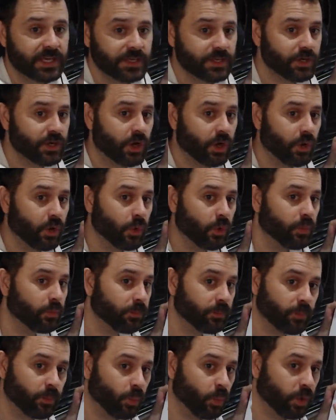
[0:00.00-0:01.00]
you know,
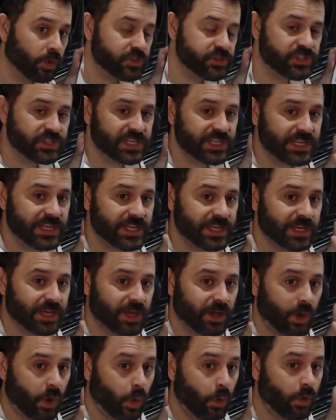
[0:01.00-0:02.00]
we're seeing
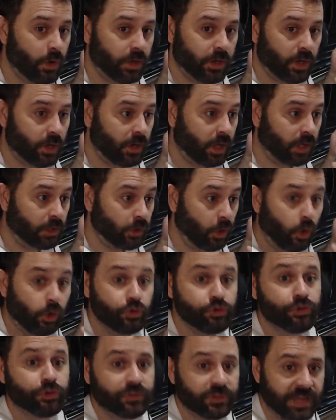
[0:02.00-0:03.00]
oh, a, a
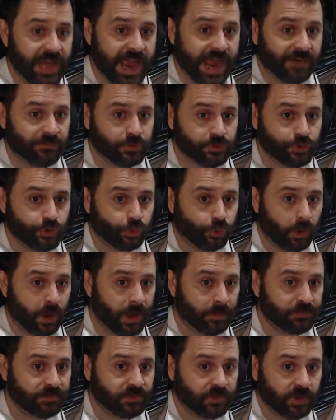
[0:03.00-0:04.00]
larger than average
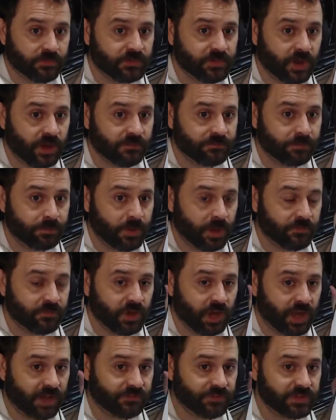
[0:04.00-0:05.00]
crops of, of, of
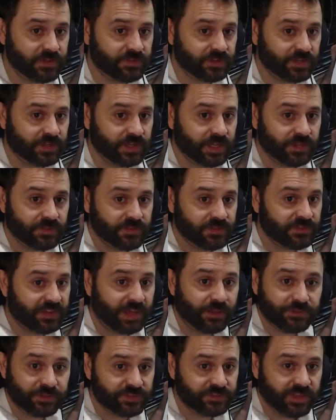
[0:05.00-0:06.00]
coffees in, in the
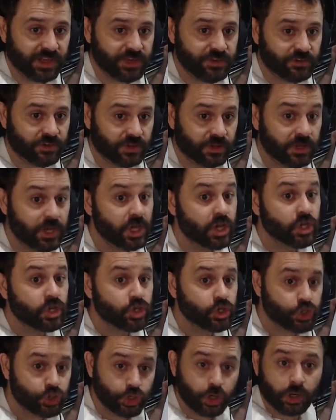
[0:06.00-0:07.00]
Southeast Asia.
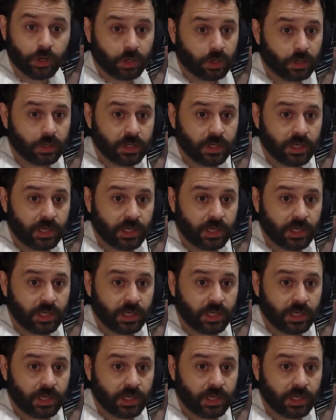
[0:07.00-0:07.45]
Sure.